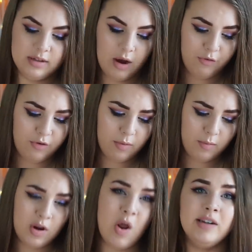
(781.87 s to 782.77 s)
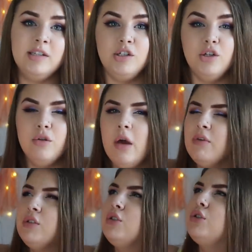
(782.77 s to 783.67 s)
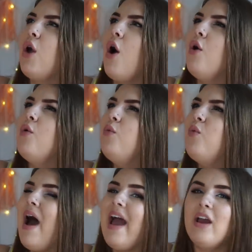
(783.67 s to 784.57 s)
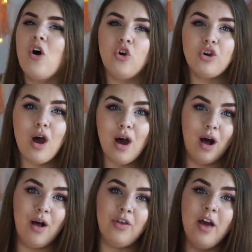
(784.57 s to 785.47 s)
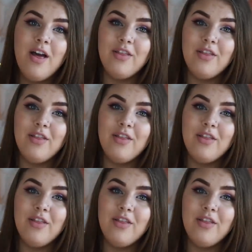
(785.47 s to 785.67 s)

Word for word: down from 92 There is no way on earth